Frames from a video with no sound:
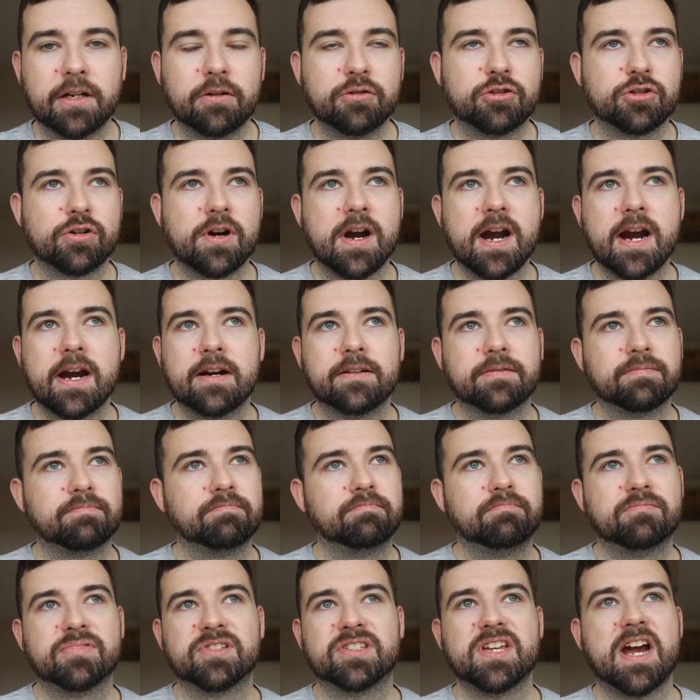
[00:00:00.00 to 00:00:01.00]
Gerrard
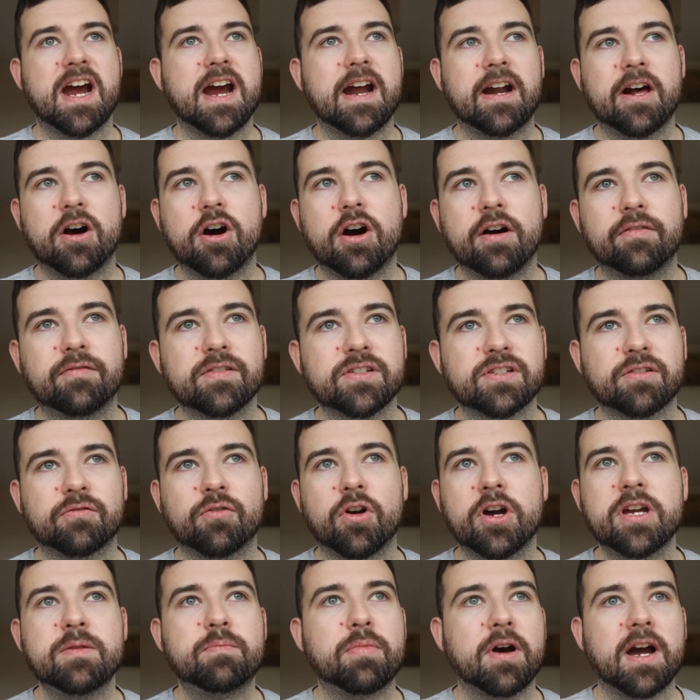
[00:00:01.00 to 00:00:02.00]
started off as a
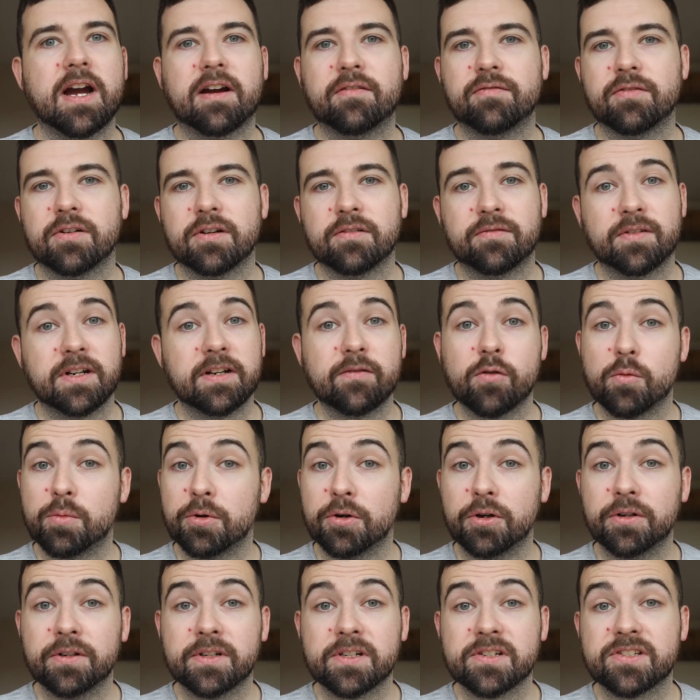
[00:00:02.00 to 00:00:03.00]
right back for
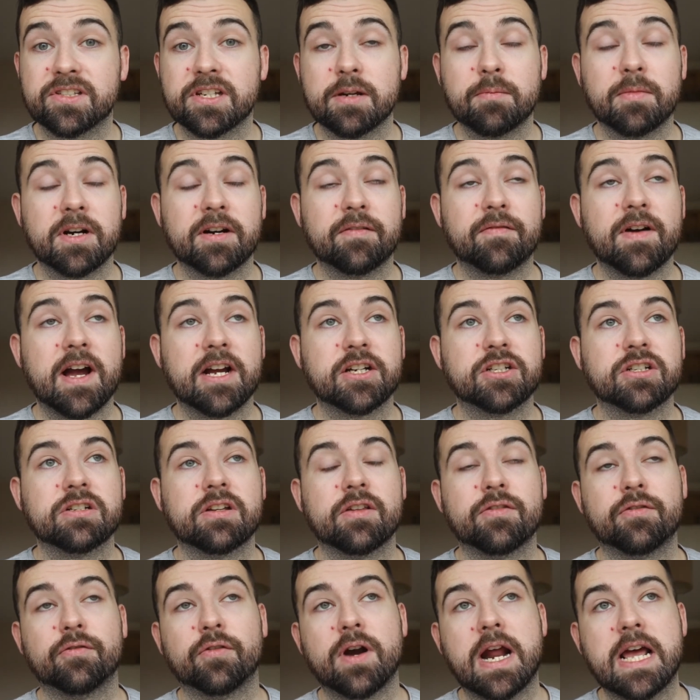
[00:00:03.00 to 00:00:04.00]
Liverpool in a similar fashion
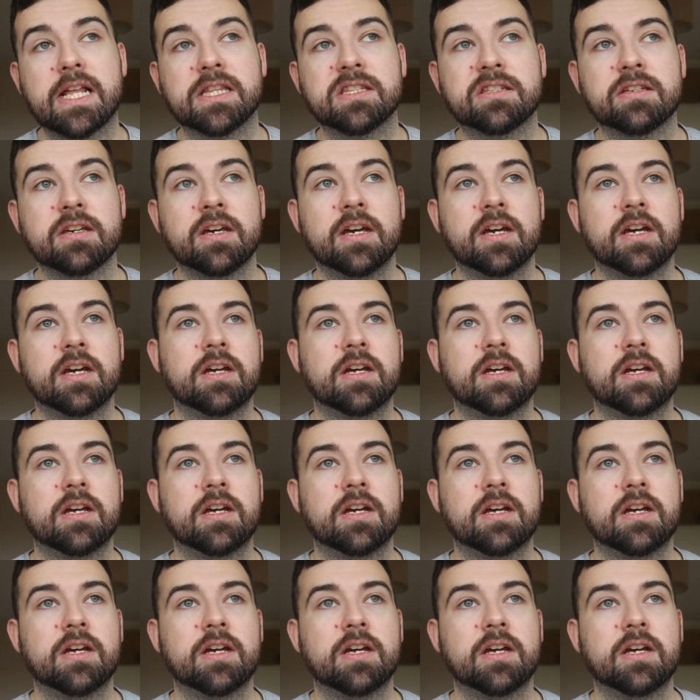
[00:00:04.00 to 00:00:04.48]
to Trent,